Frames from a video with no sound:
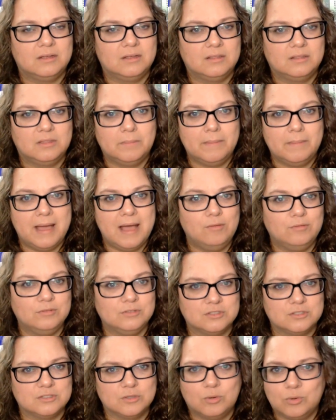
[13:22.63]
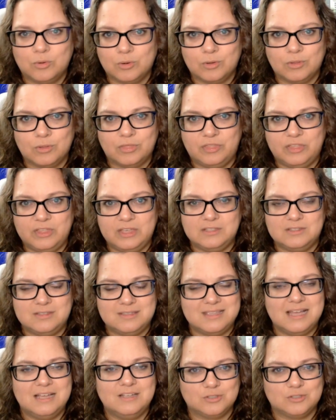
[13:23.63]
the mountains or the
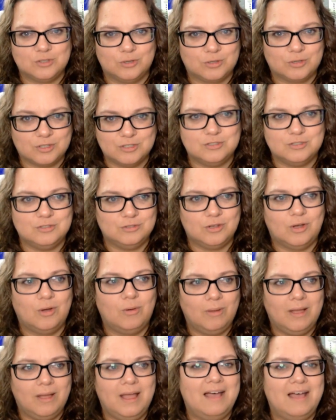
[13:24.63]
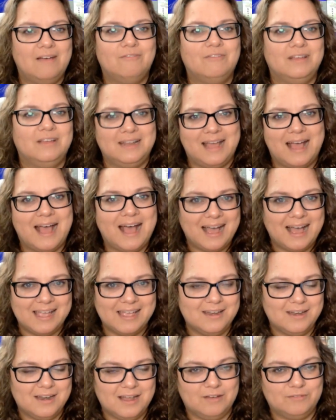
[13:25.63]
desert because you don't have it high
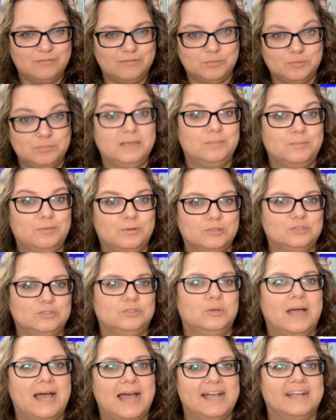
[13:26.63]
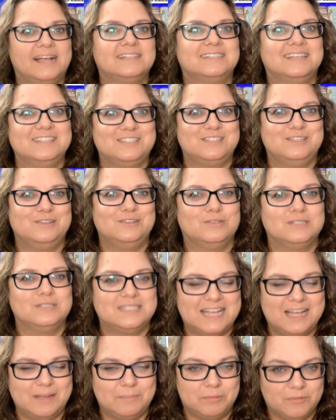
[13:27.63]
enough to be able to access those
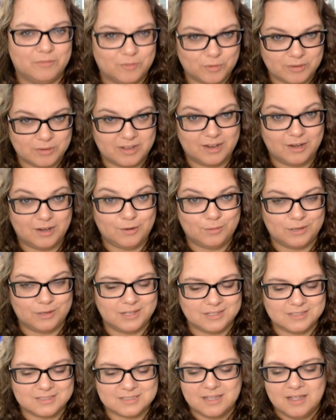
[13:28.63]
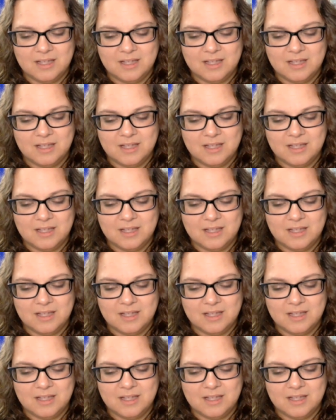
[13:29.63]
type of areas.